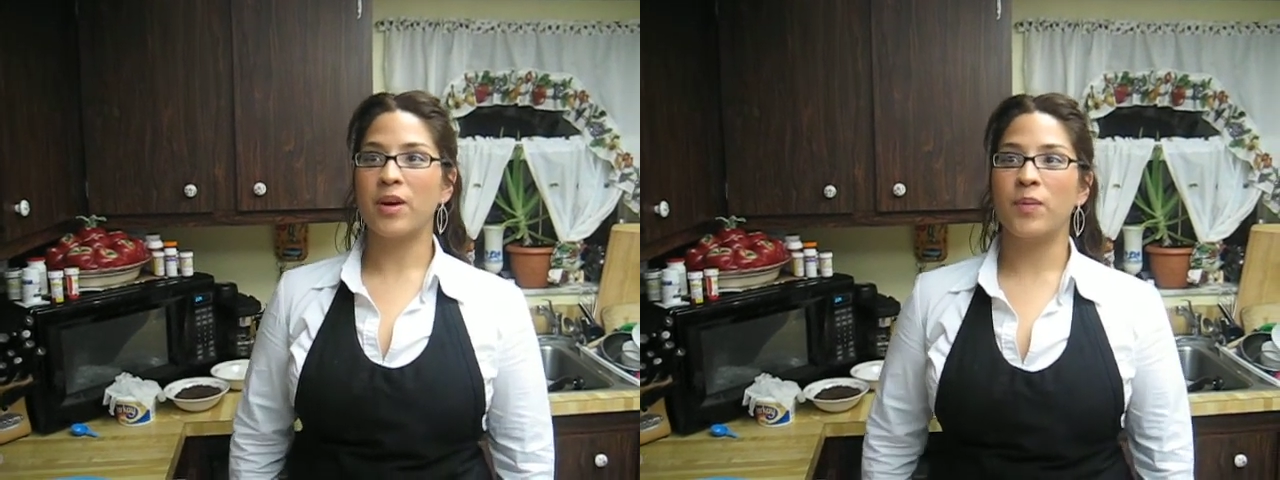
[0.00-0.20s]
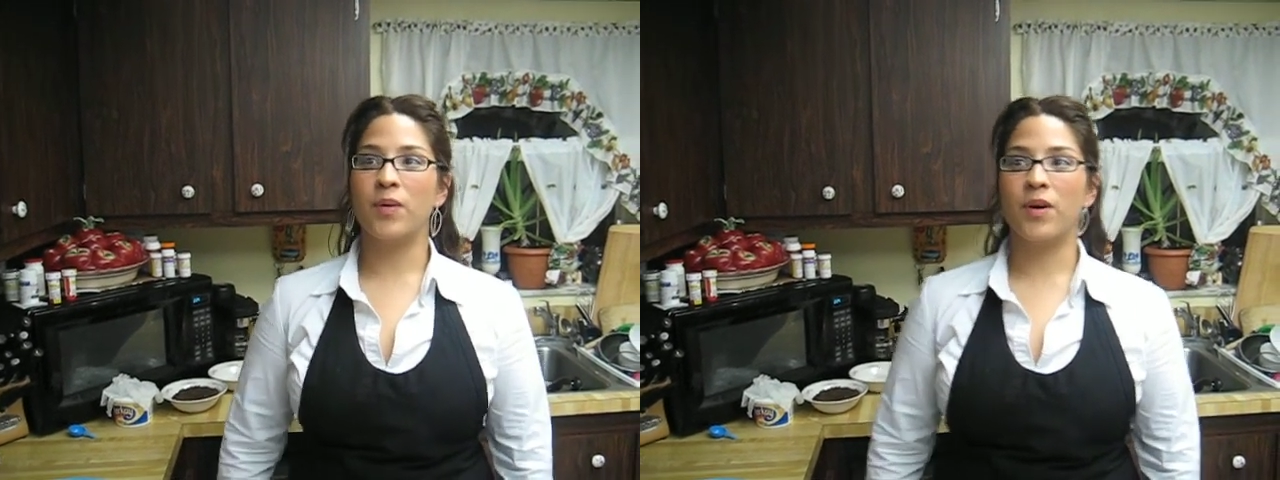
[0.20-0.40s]

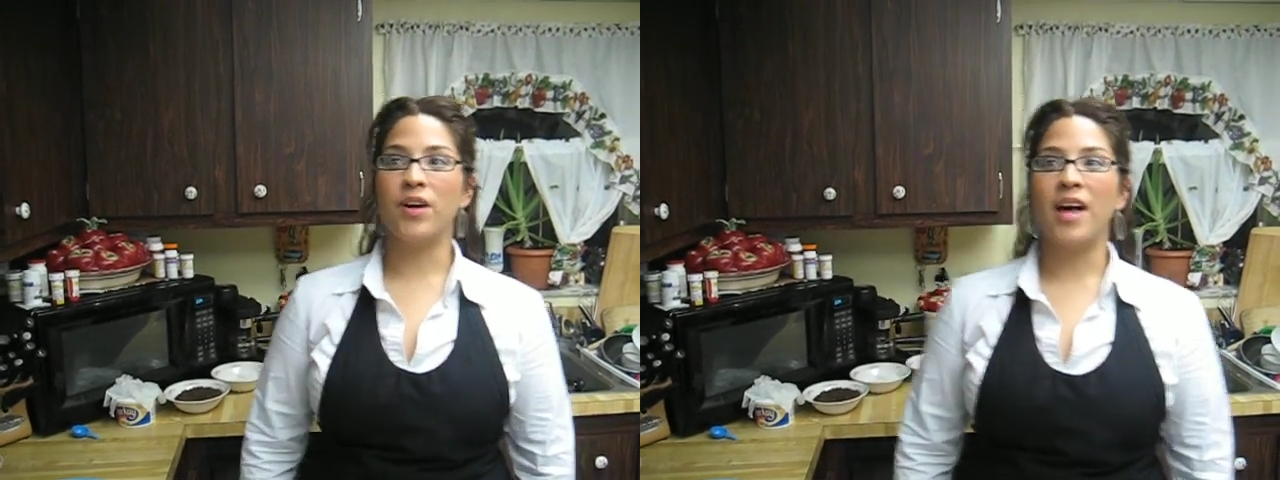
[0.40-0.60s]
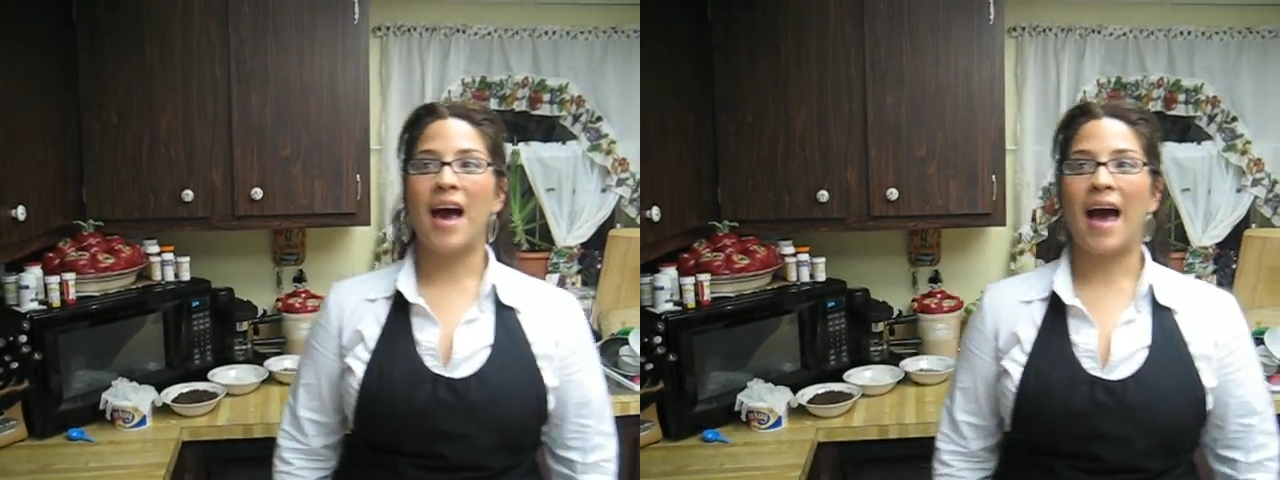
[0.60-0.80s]
Well,
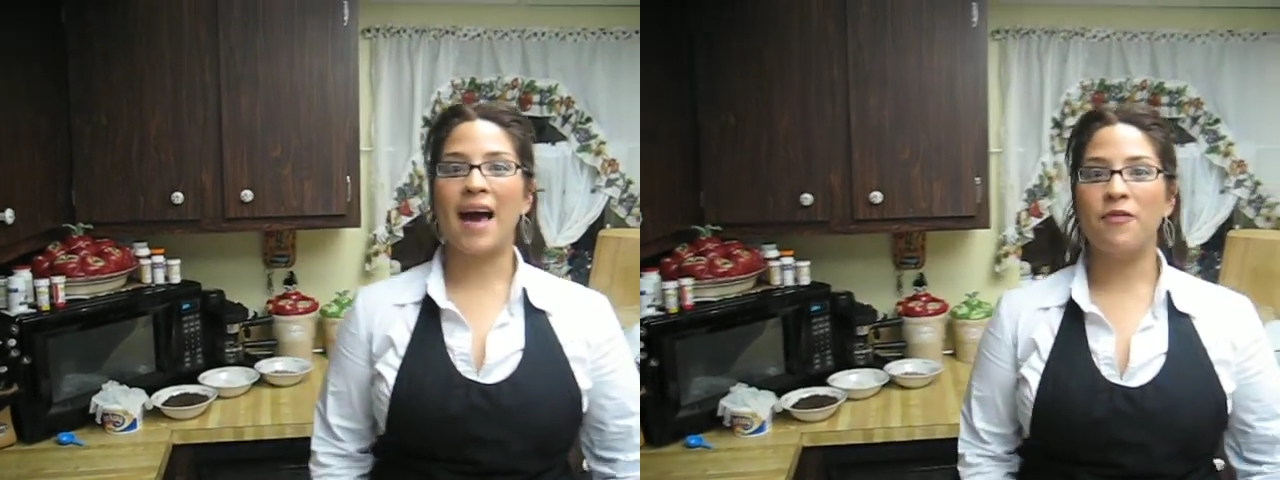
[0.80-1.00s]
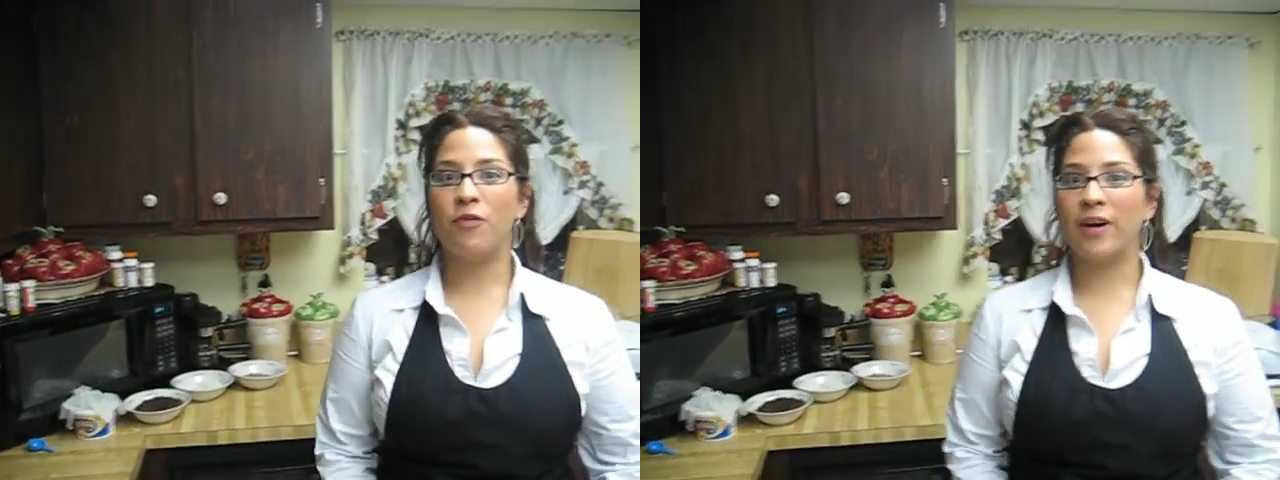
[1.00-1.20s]
I
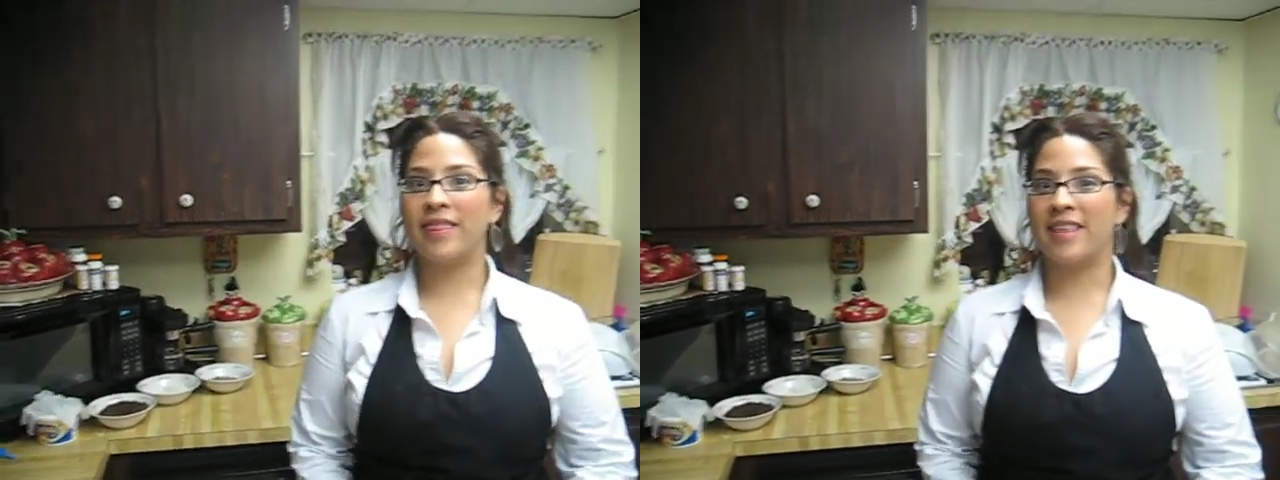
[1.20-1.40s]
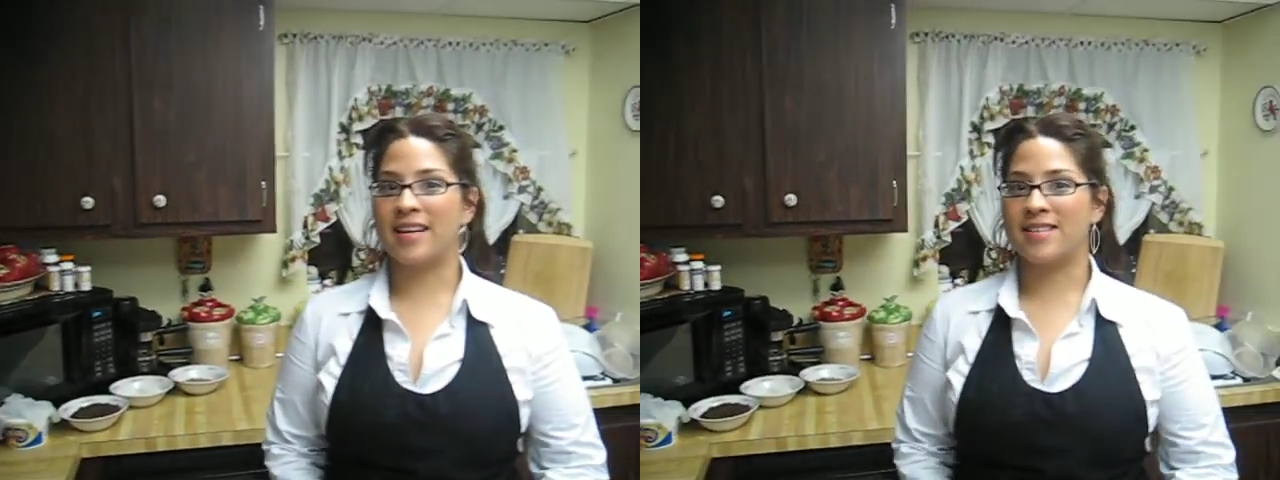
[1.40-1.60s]
have one that is